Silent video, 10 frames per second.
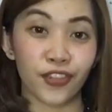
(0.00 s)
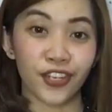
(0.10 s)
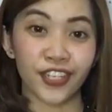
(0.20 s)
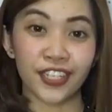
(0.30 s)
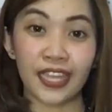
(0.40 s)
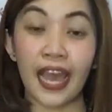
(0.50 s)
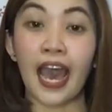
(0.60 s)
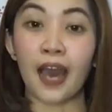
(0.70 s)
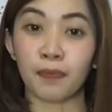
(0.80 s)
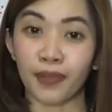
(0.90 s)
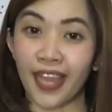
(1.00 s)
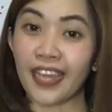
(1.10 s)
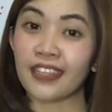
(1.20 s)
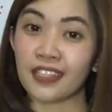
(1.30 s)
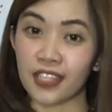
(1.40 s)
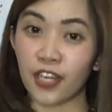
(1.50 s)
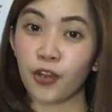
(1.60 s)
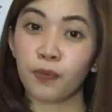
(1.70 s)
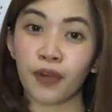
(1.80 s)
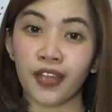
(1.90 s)
Third, apply the
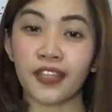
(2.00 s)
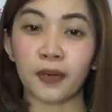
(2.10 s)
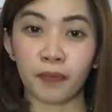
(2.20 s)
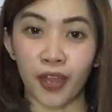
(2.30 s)
zero product